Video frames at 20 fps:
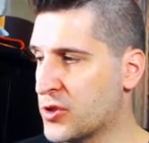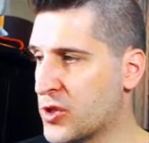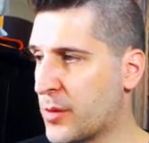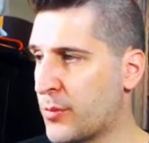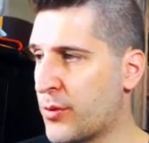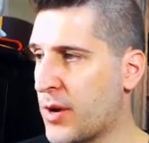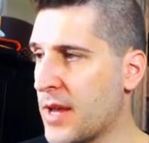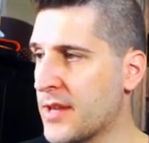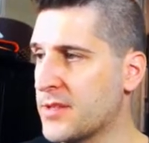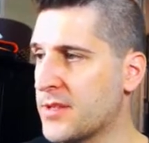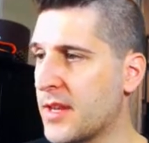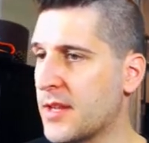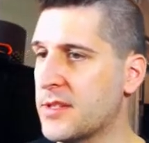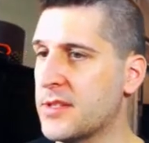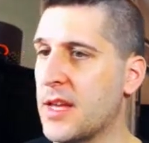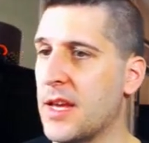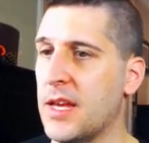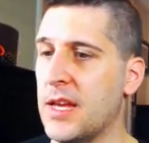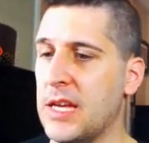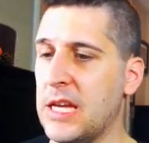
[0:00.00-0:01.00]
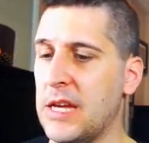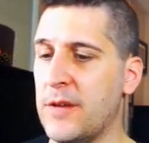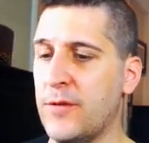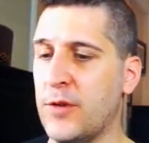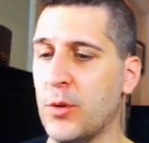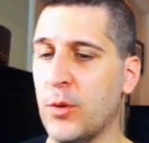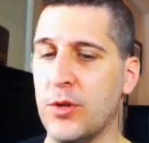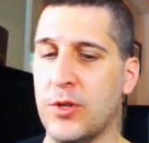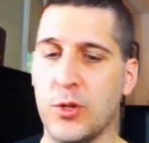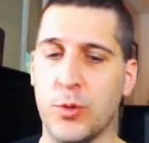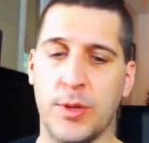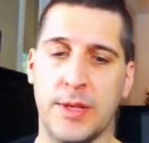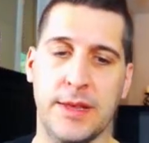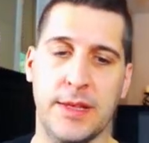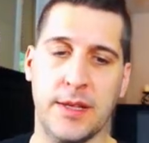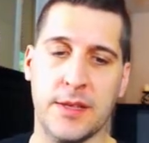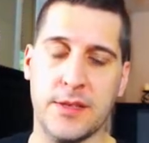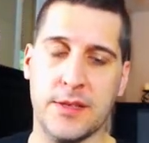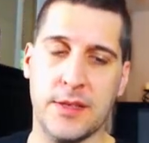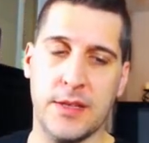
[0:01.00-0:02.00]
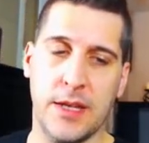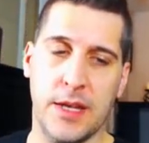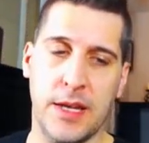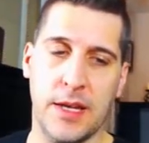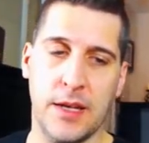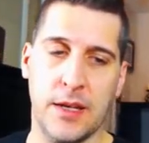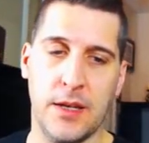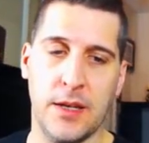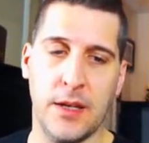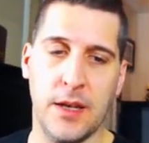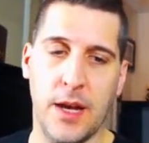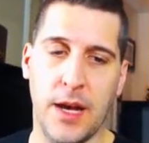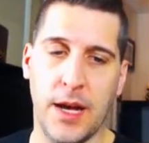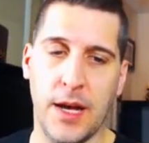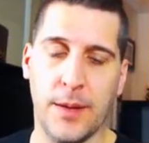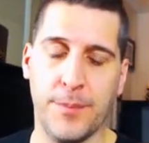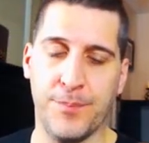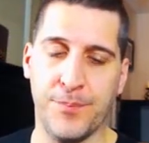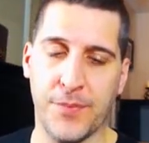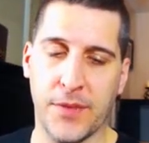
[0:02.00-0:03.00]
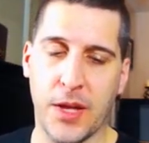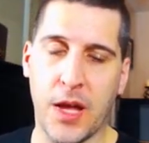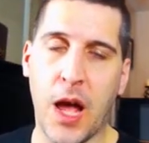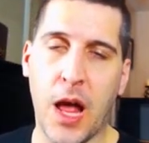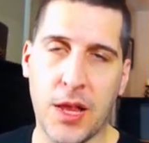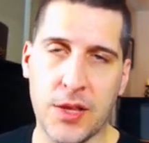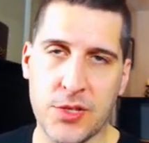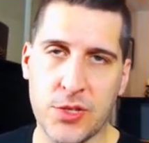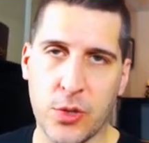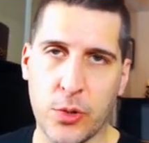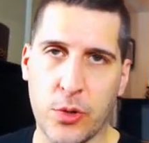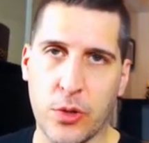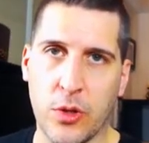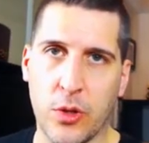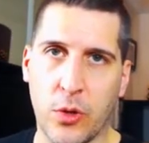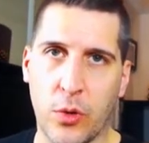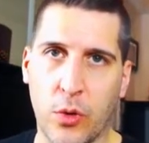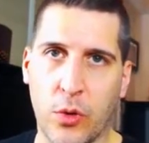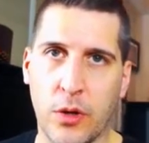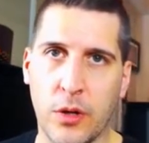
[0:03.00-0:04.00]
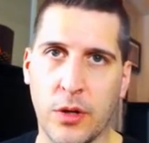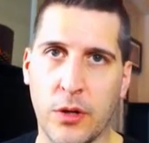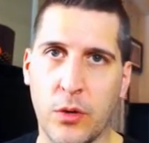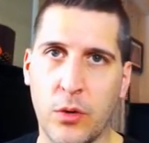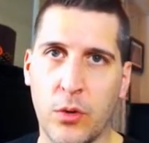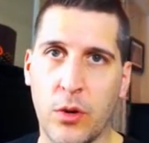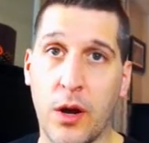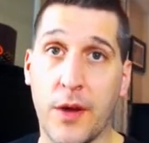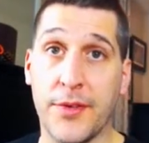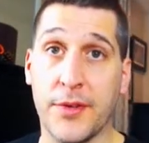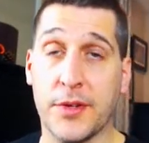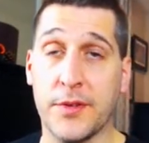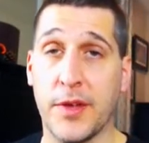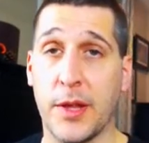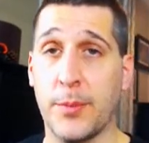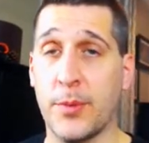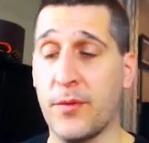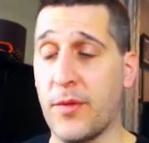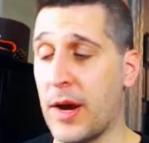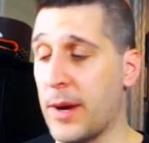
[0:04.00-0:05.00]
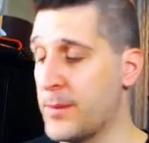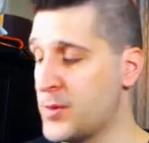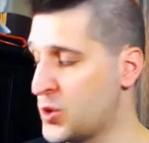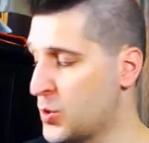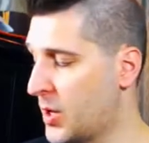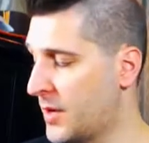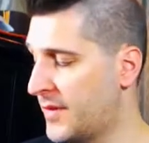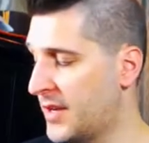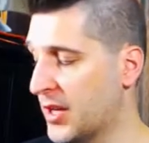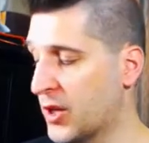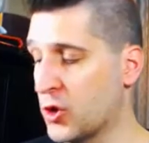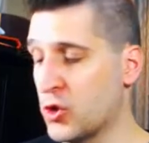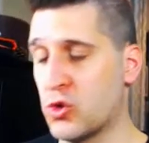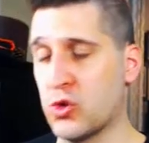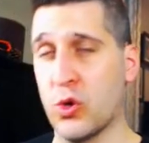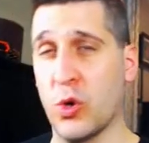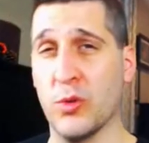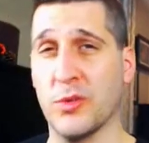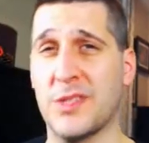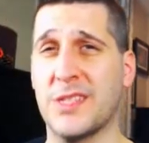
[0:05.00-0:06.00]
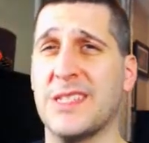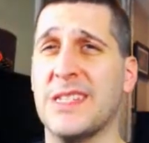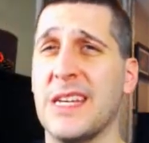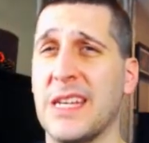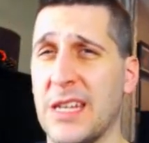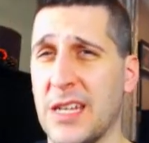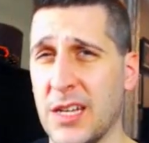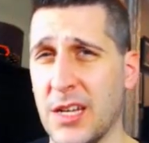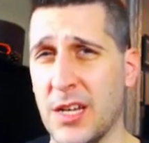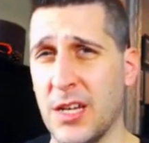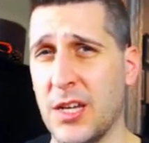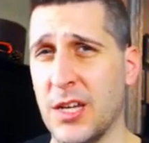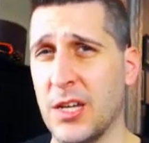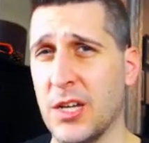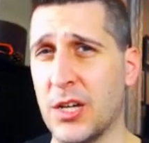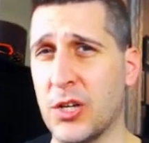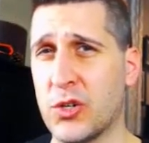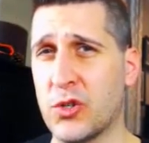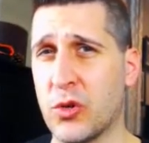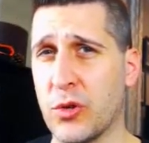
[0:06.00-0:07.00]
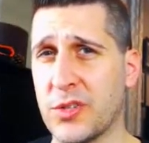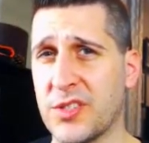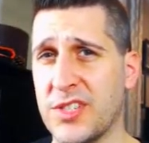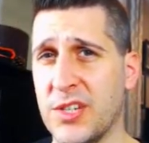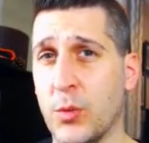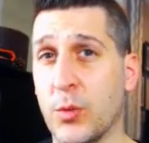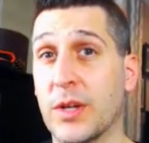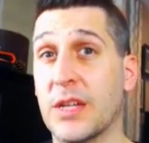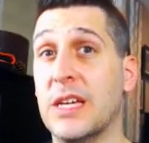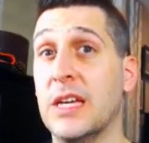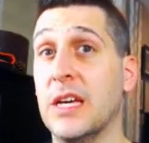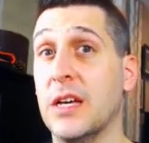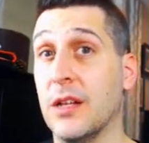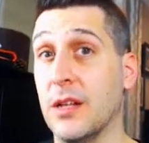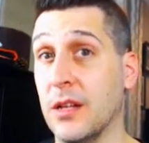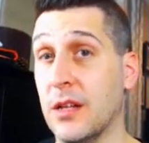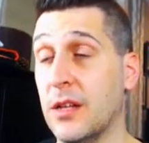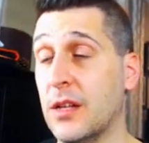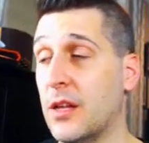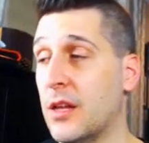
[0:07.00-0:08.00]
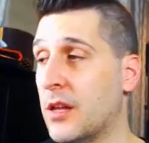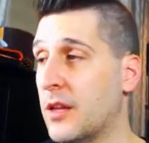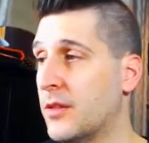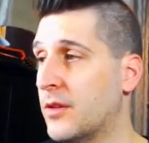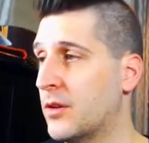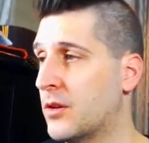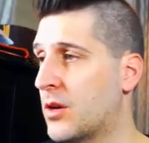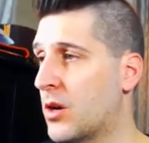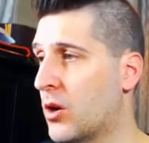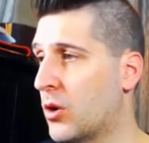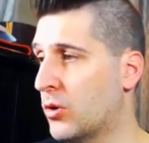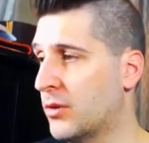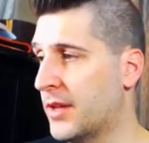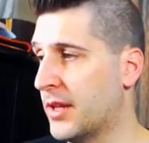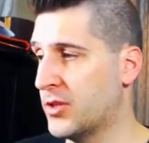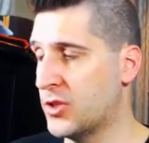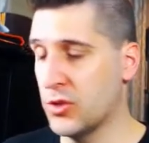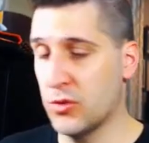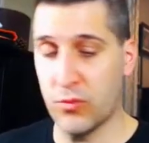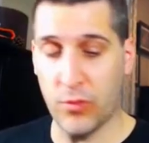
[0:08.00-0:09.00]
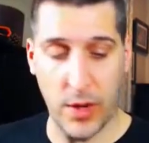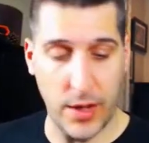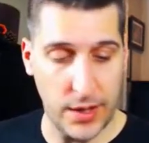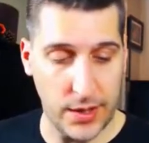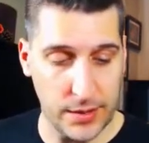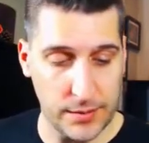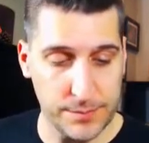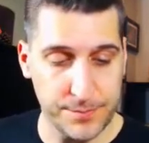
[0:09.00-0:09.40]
our process. If you were doing this in console or other developer environments, you might have to hit Control C. Control C will kill the code that you're running.